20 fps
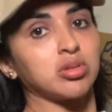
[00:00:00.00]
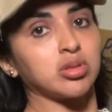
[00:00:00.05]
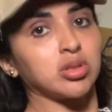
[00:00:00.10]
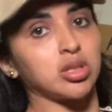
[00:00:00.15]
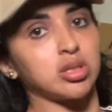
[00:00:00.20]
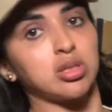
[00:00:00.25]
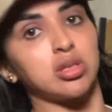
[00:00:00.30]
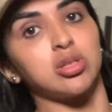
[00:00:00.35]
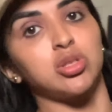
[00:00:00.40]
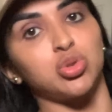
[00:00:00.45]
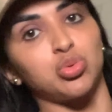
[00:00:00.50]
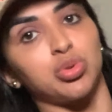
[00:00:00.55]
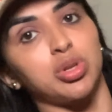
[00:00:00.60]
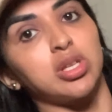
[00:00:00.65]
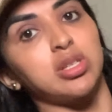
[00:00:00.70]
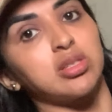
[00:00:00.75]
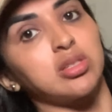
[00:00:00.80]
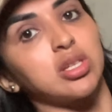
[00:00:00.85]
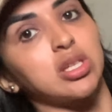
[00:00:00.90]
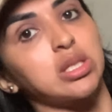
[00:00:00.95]
This is
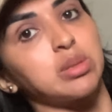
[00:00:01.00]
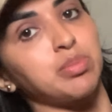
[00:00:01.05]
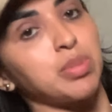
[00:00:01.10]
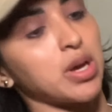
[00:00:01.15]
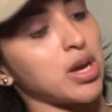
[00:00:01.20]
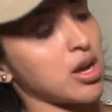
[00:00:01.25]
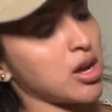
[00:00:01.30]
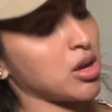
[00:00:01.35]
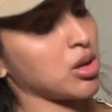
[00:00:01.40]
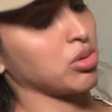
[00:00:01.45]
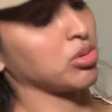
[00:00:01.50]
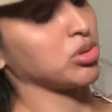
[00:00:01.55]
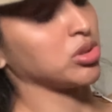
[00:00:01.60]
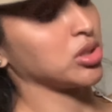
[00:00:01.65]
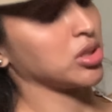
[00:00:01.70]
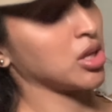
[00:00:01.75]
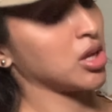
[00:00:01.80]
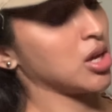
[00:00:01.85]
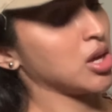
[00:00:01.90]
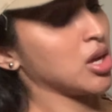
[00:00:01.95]
26 pounds.
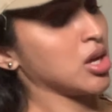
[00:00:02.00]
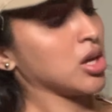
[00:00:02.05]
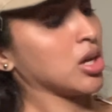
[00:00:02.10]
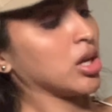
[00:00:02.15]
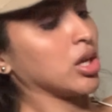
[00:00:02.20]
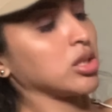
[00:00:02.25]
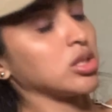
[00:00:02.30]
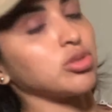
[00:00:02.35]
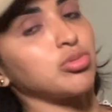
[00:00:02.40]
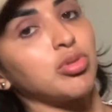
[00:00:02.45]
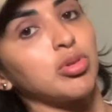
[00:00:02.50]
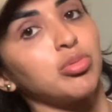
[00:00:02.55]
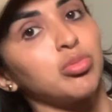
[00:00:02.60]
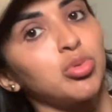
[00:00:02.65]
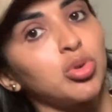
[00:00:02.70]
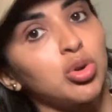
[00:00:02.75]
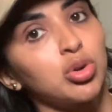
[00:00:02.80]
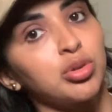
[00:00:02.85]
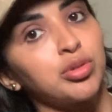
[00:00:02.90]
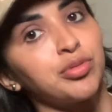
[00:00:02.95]
That's from
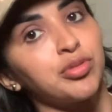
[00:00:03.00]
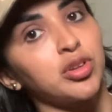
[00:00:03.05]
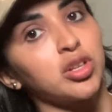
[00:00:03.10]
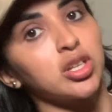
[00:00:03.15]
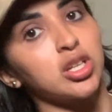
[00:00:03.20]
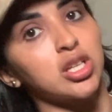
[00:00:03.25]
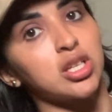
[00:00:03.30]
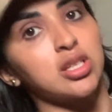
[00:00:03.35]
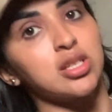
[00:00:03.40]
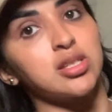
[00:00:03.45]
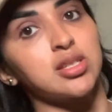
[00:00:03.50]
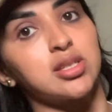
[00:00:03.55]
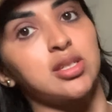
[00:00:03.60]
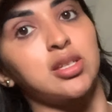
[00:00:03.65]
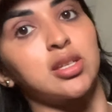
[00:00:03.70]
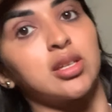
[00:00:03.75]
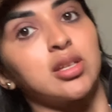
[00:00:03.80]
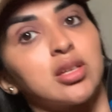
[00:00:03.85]
Rogue Fitness.